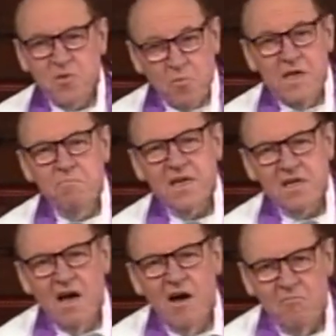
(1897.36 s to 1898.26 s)
we
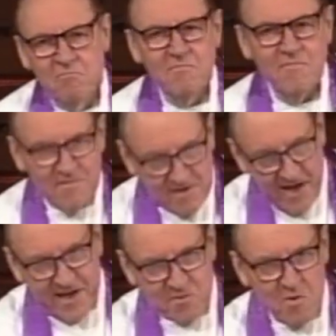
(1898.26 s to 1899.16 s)
become,
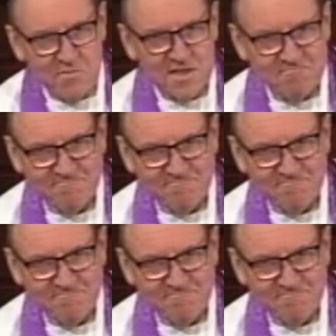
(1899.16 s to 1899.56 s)
like women,